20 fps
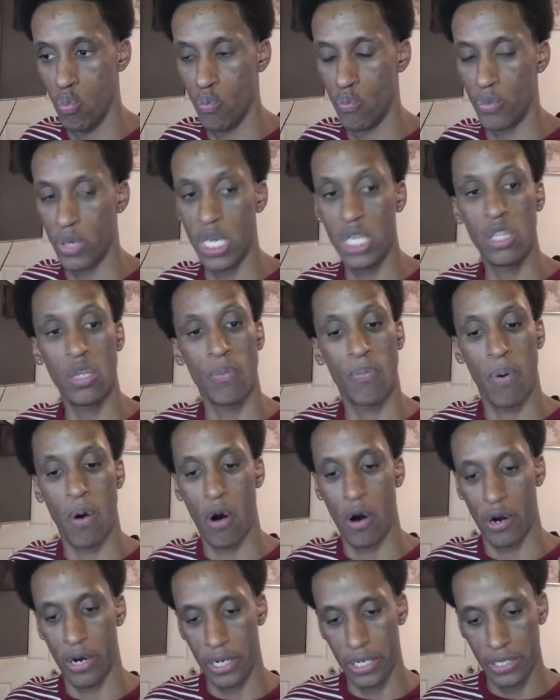either
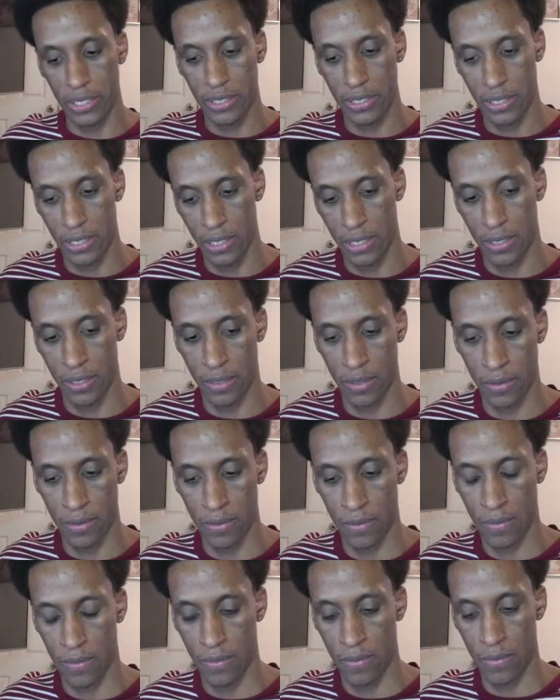parties
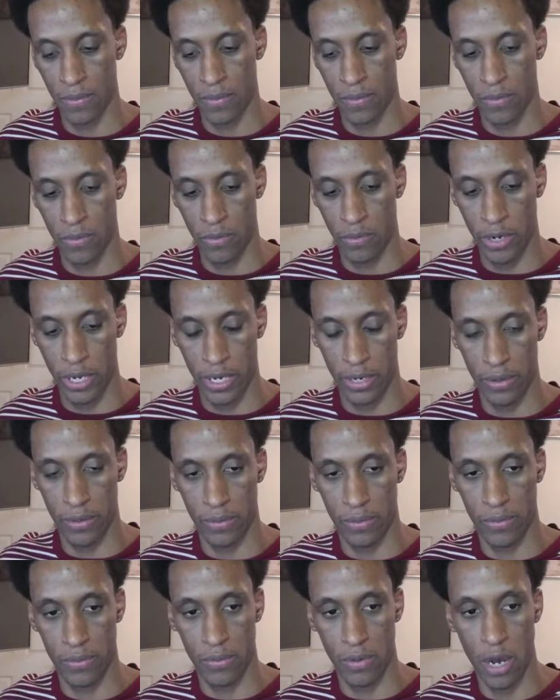when
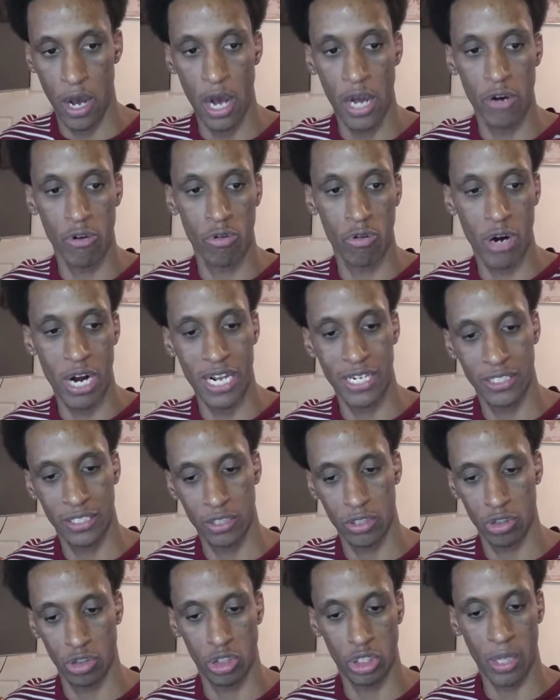unrest
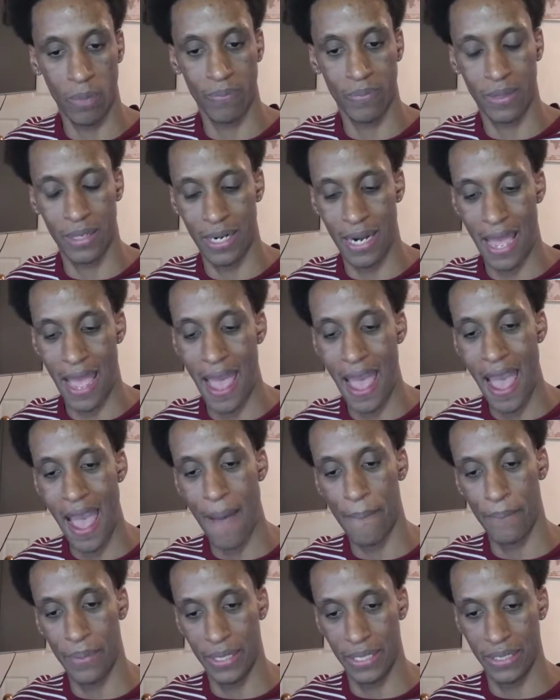or something
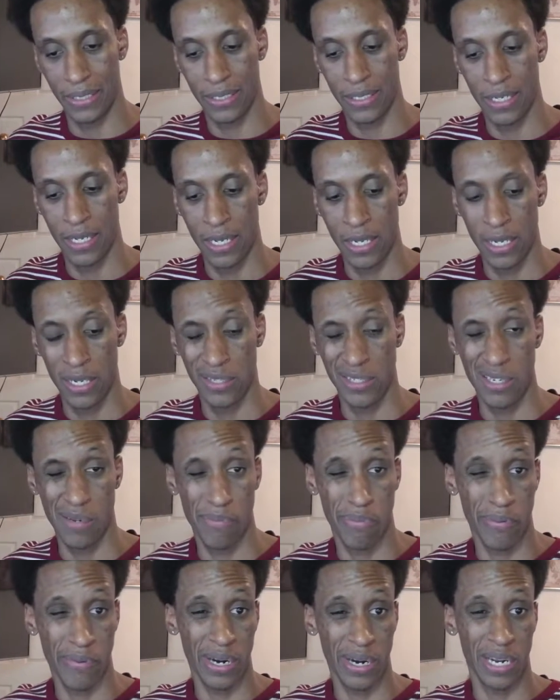happens to
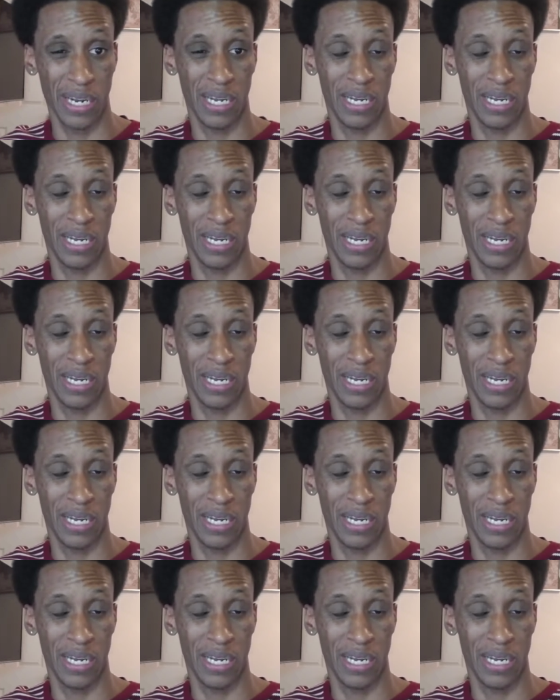bring